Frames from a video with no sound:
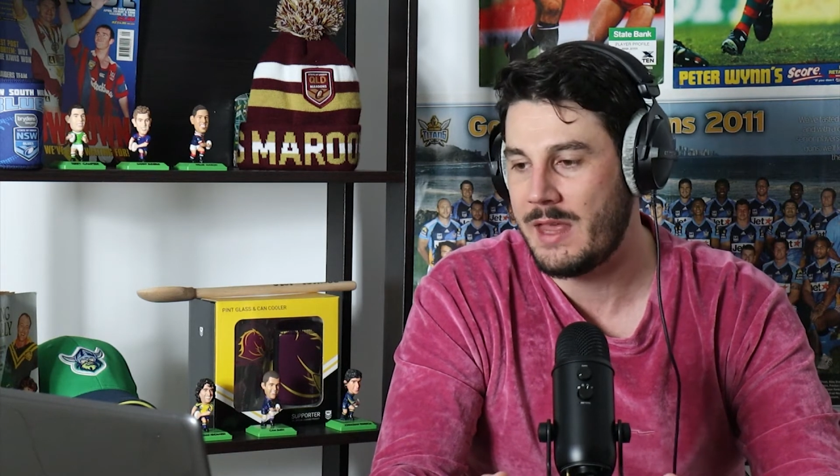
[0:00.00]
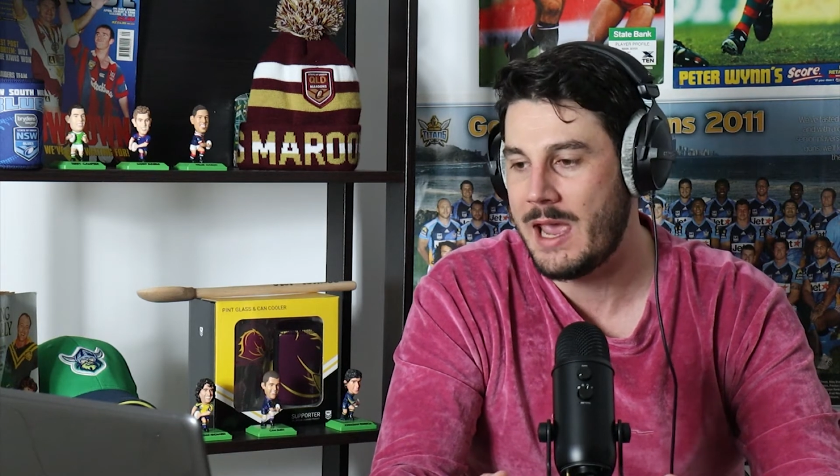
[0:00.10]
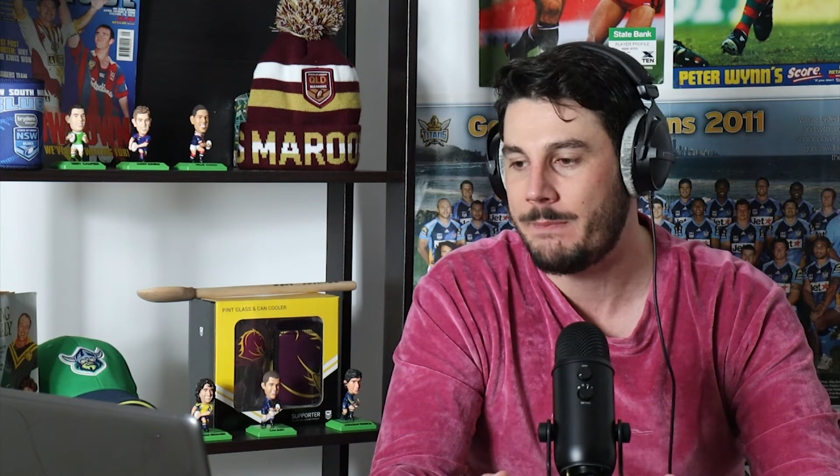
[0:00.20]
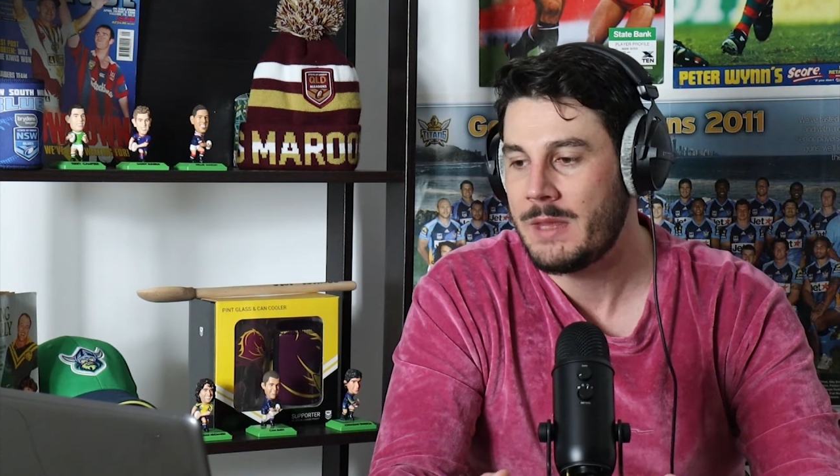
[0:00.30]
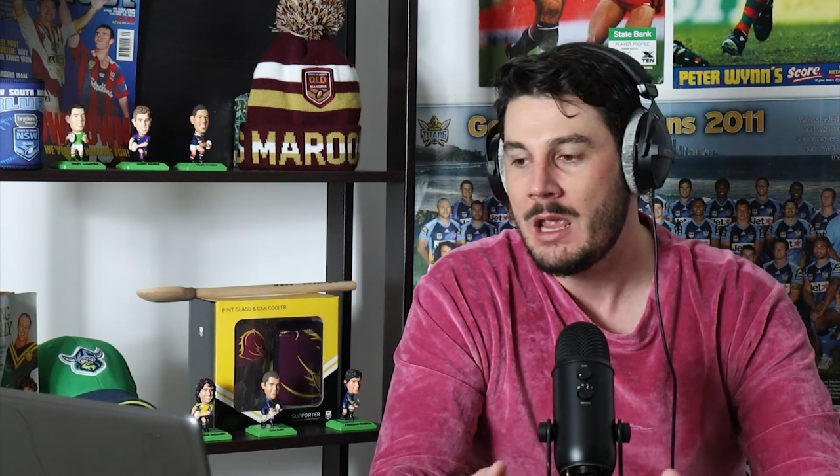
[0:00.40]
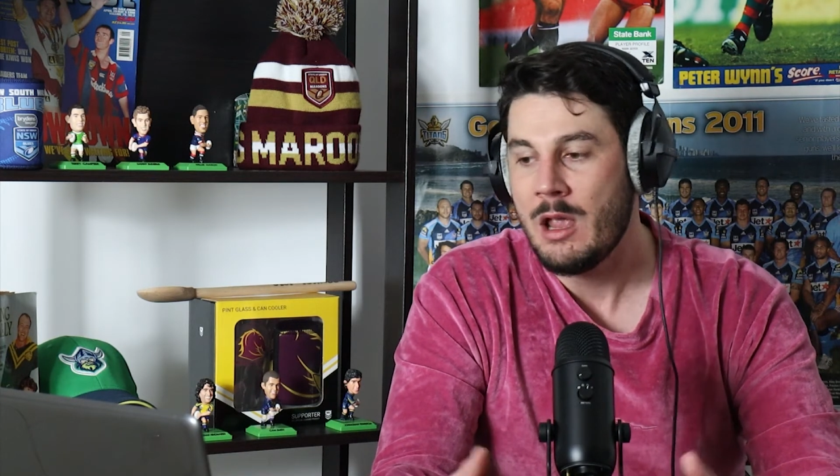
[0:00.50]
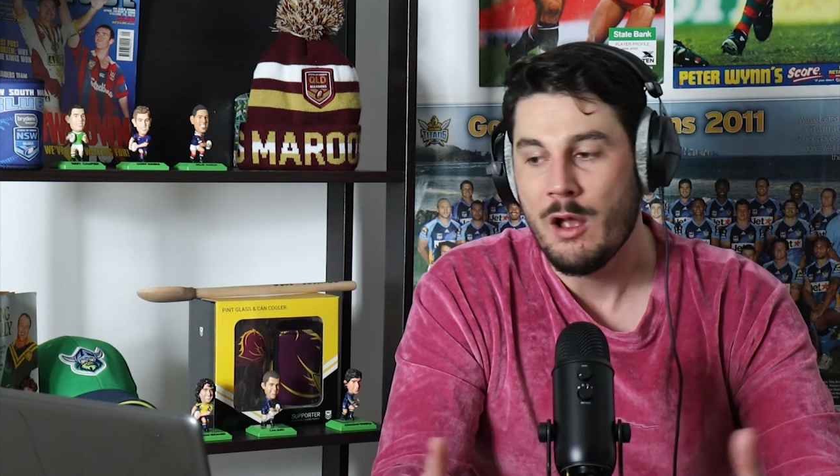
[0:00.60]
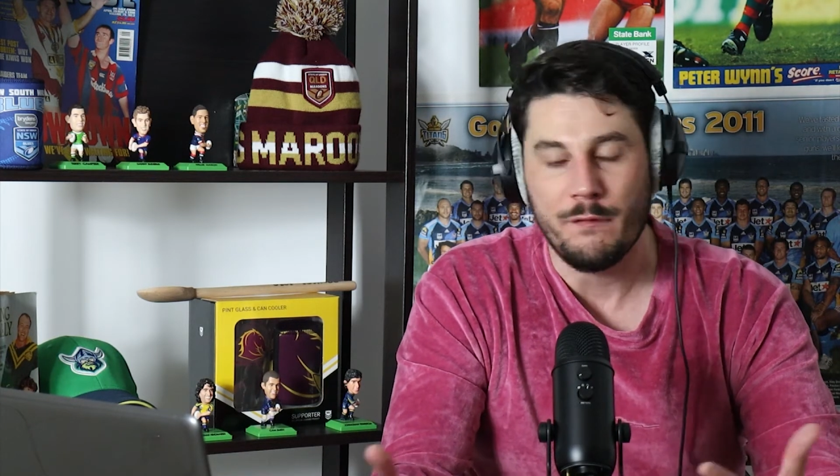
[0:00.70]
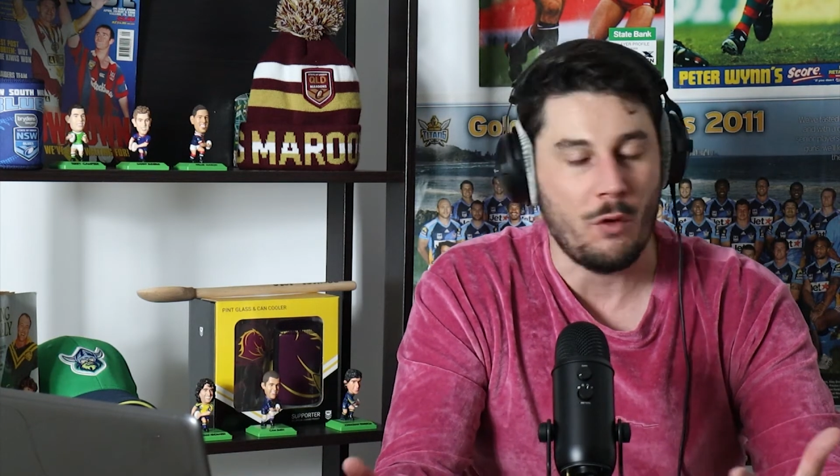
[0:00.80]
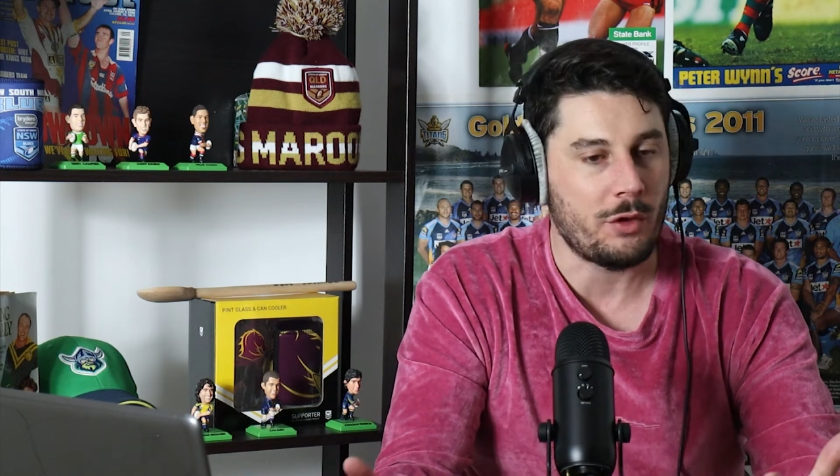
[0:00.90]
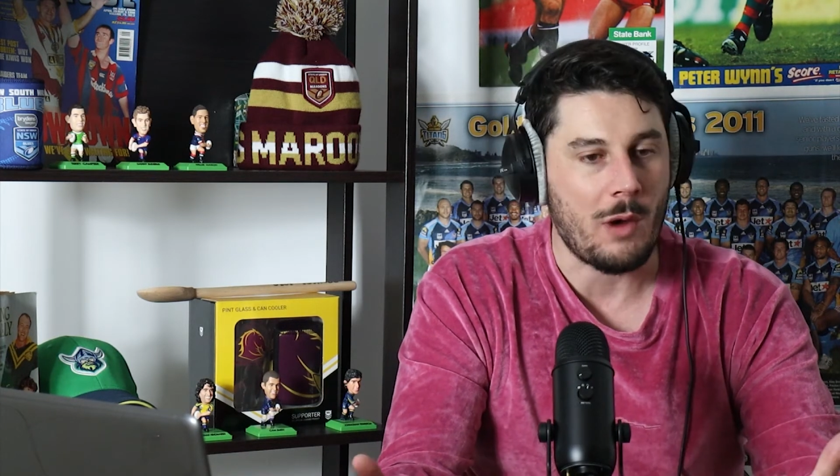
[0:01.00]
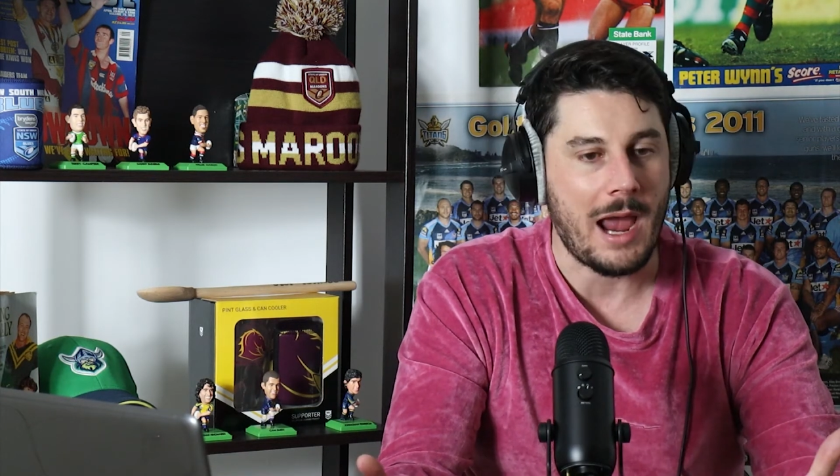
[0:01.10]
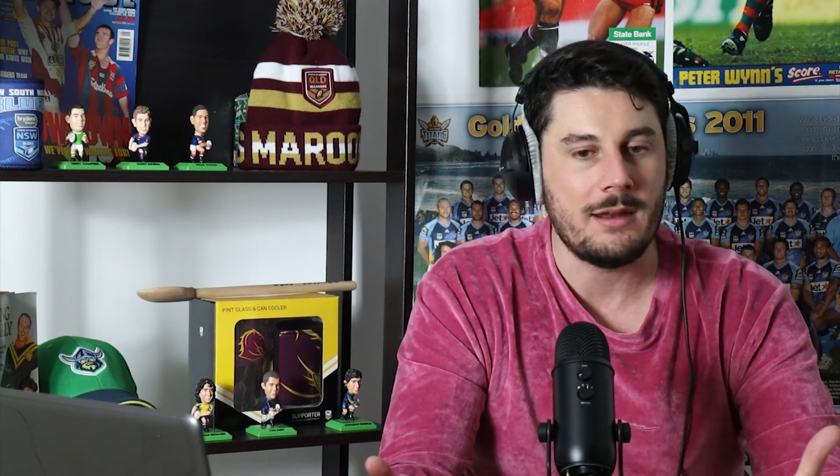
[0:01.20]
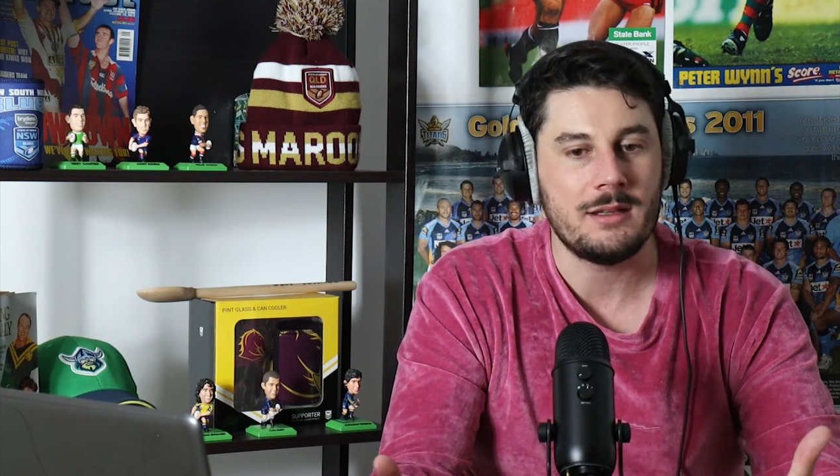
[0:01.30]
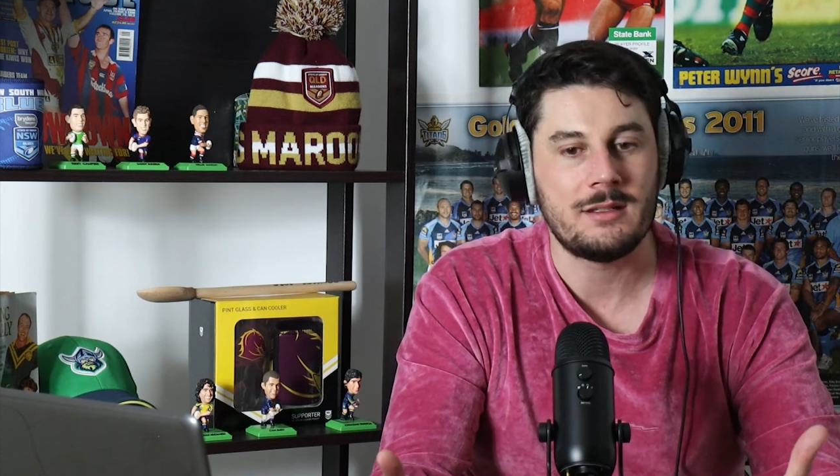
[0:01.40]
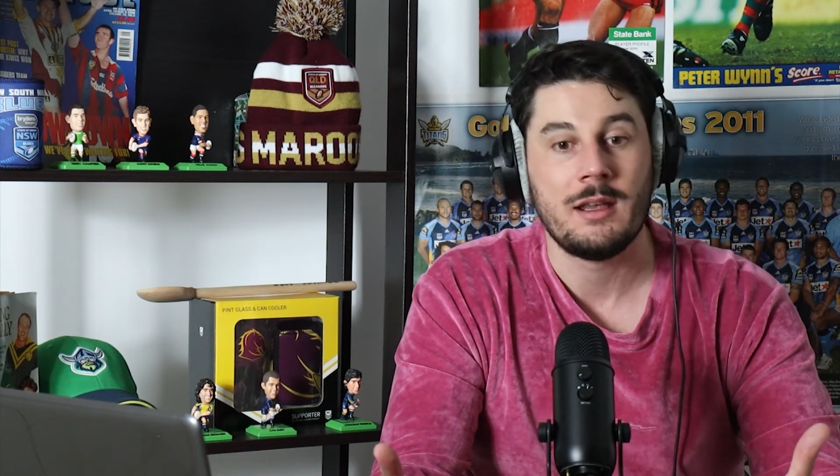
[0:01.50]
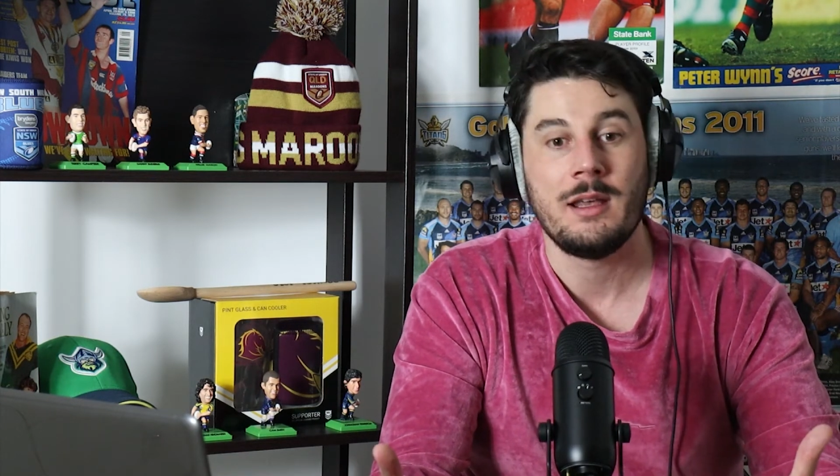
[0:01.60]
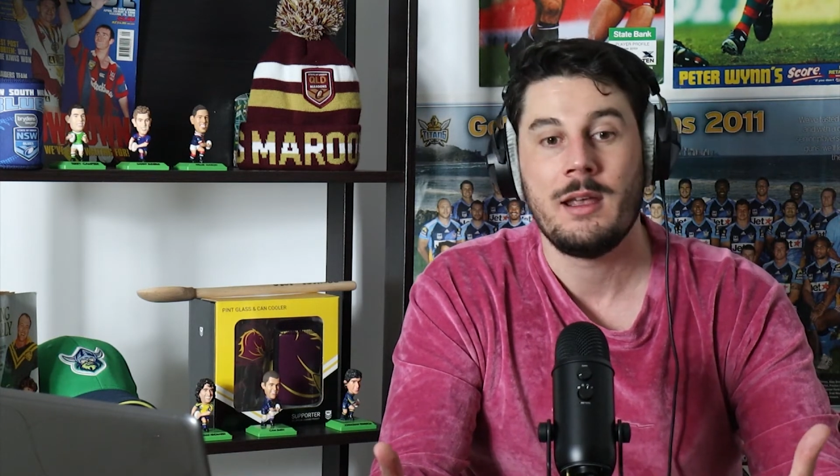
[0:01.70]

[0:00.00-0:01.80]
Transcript: them. For the Raiders,